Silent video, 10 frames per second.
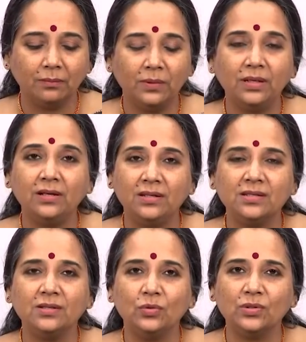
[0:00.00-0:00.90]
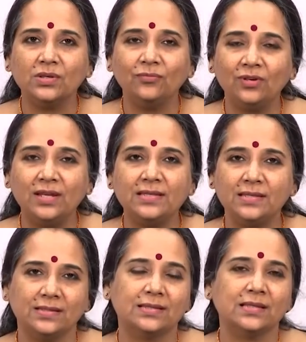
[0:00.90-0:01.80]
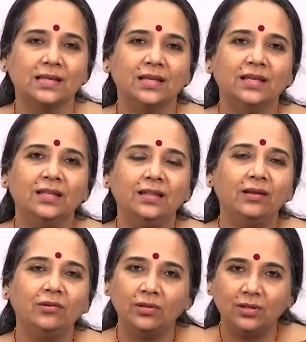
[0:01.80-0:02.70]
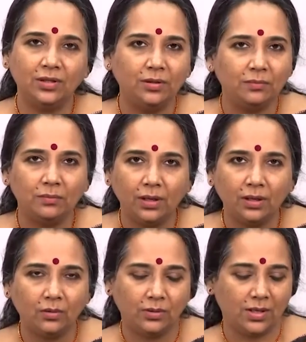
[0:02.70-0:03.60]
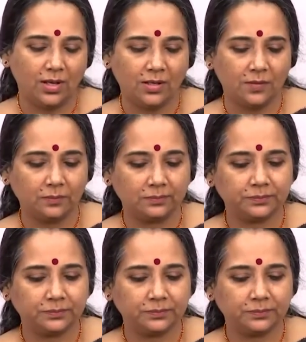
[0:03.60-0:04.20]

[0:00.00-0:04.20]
but it is, you know, it's the phrases that really bring out a raga.